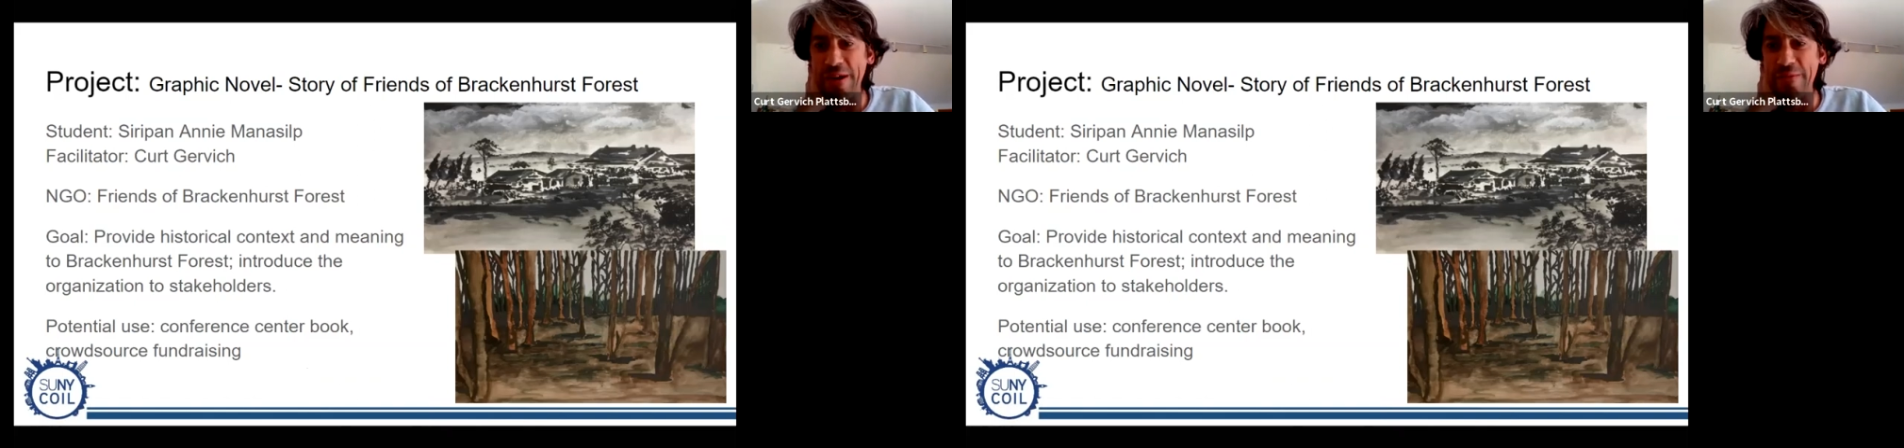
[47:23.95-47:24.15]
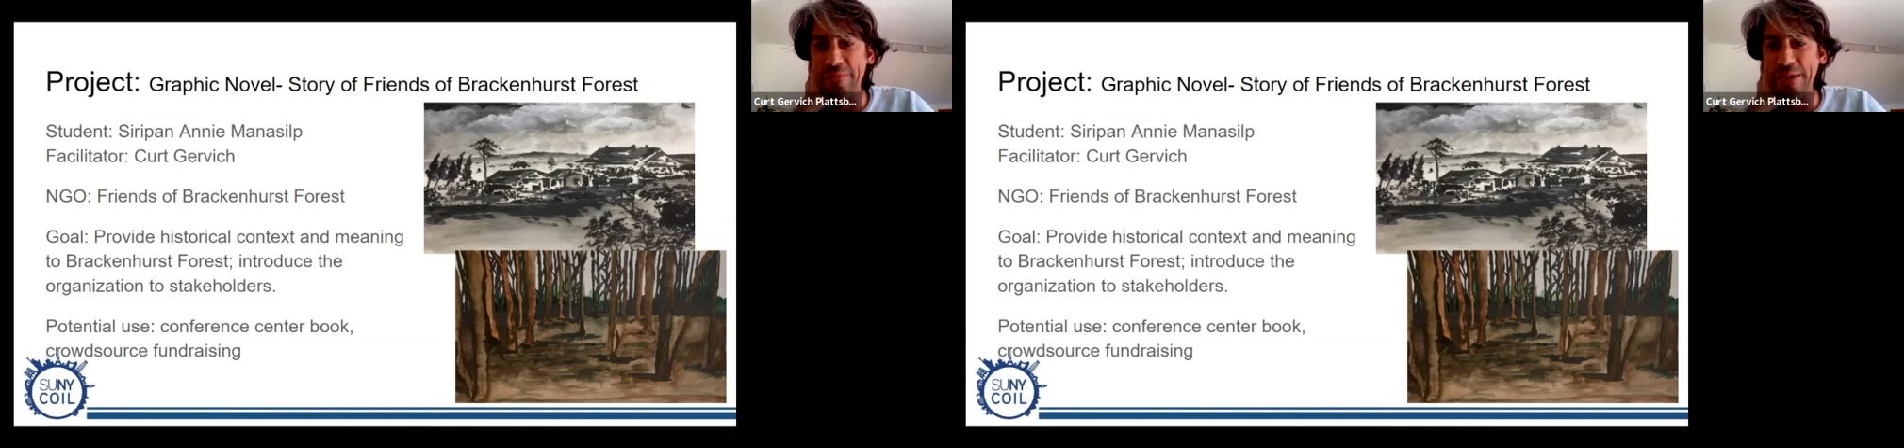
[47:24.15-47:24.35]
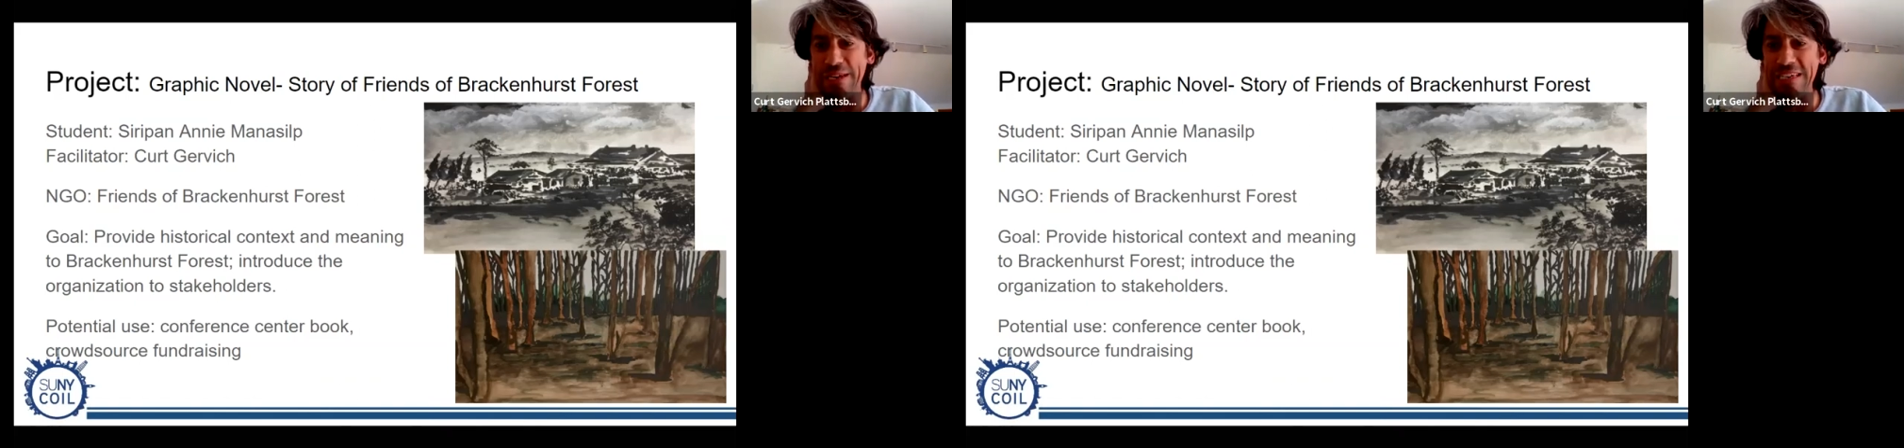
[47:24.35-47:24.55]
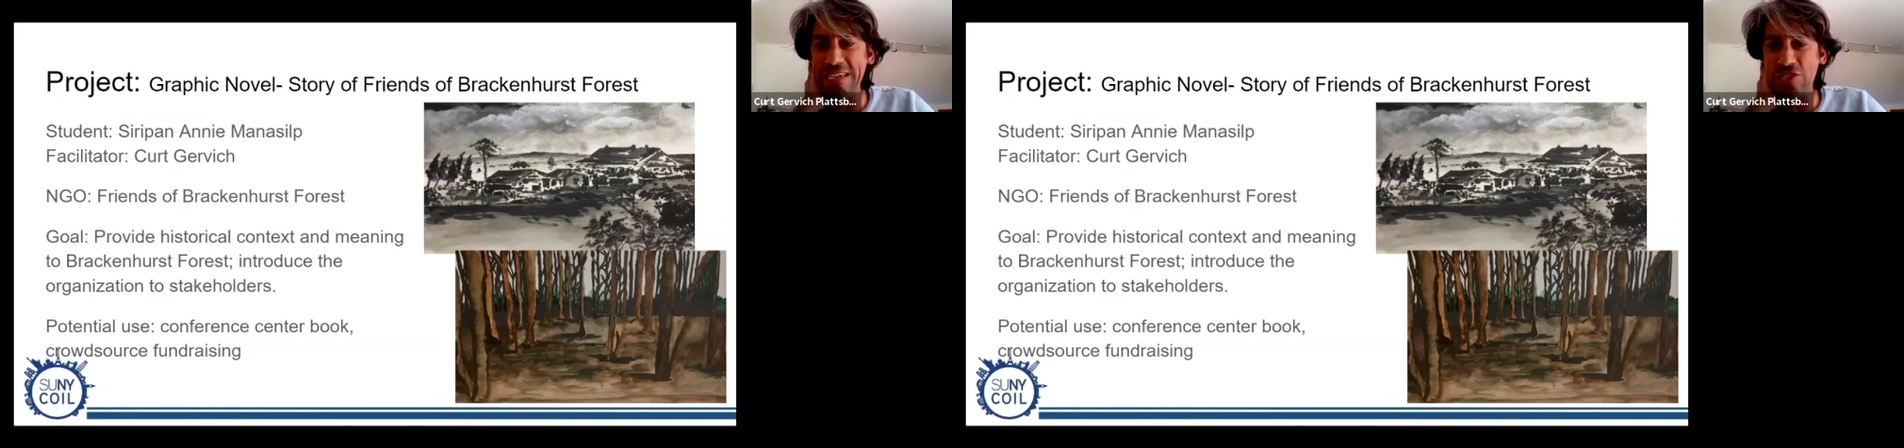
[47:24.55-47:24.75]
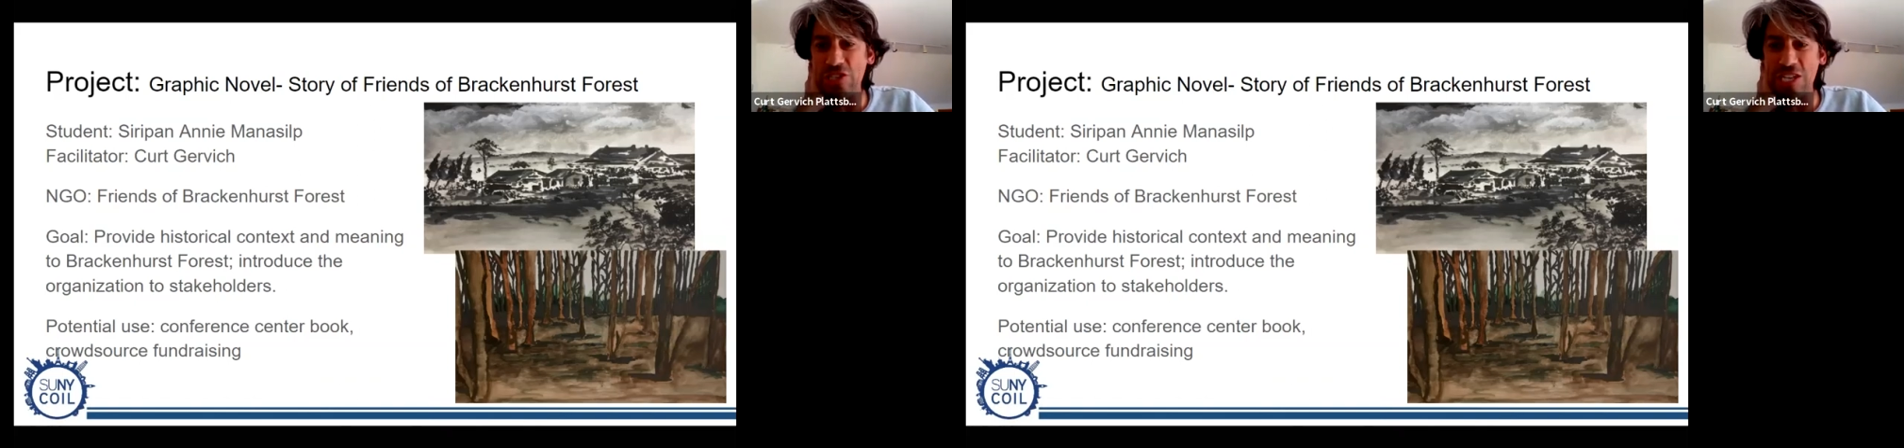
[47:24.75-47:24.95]
But
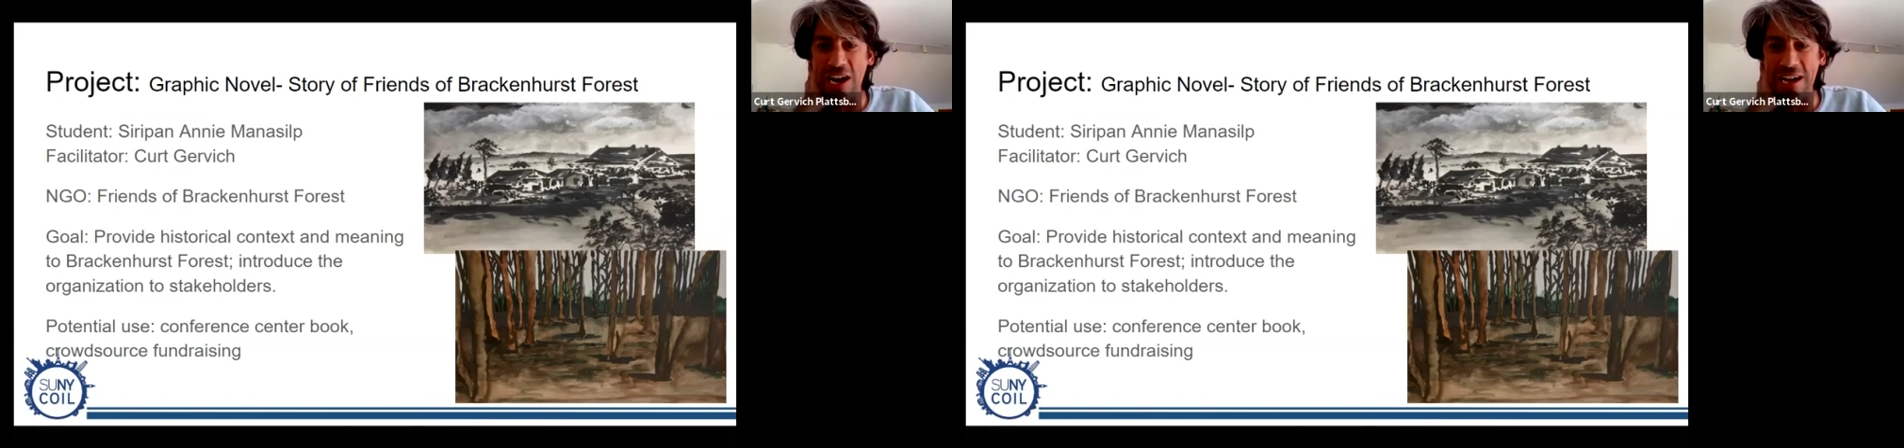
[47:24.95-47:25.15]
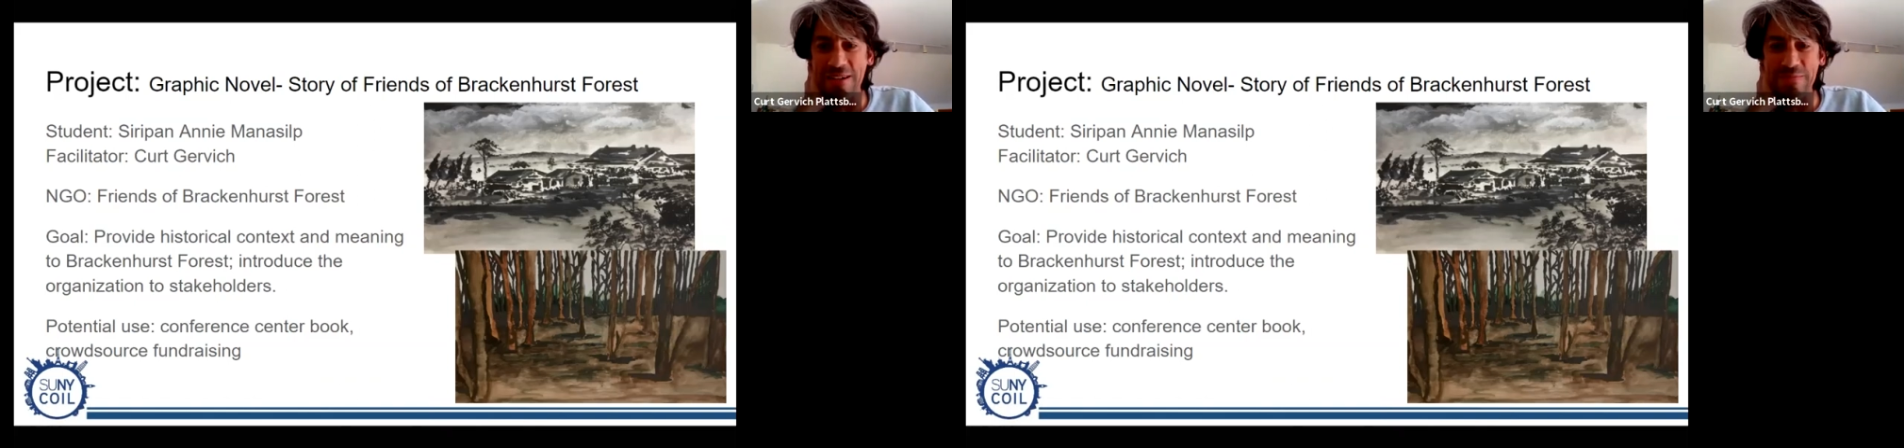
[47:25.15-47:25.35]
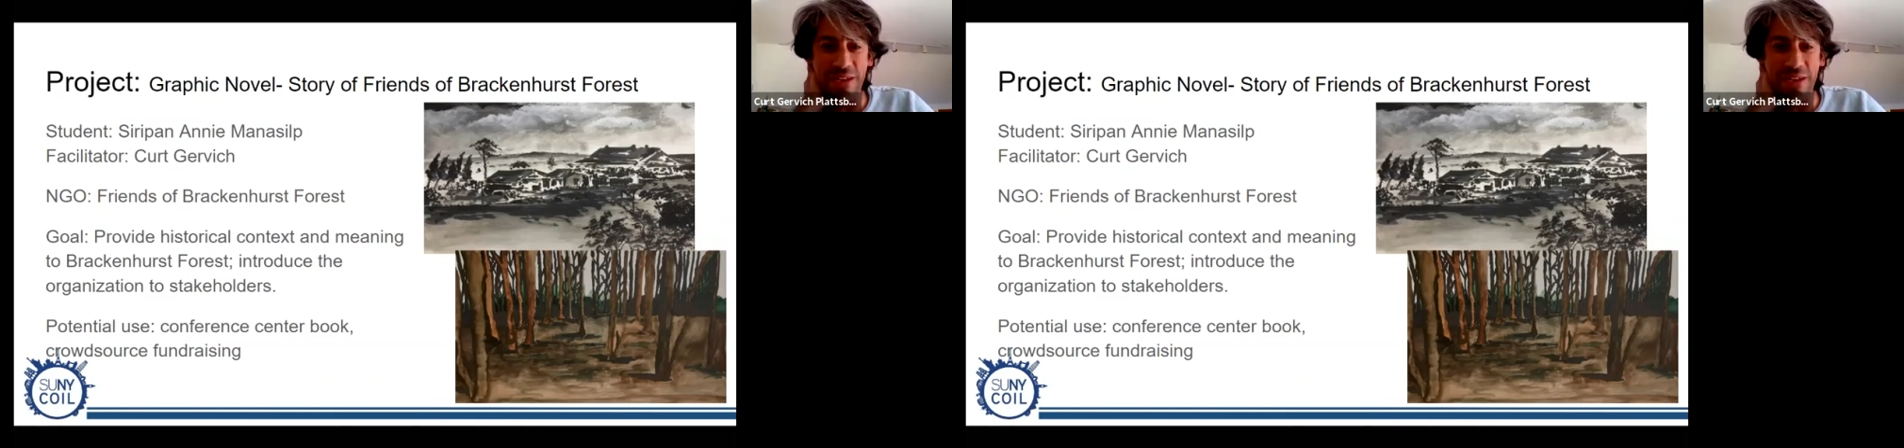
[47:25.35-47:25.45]
each time